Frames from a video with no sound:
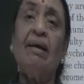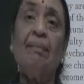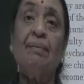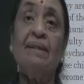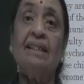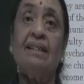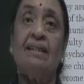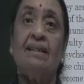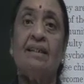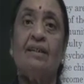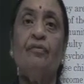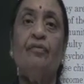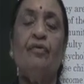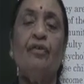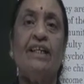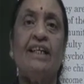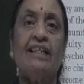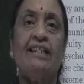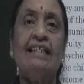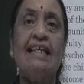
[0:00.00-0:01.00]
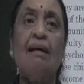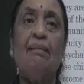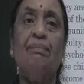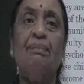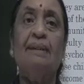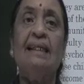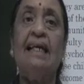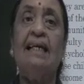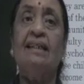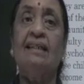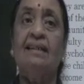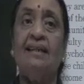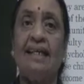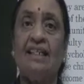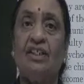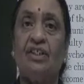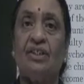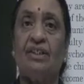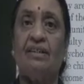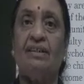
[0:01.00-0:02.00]
repetitive, for example,
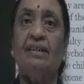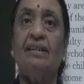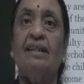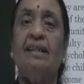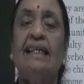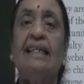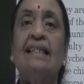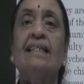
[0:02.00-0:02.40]
aggression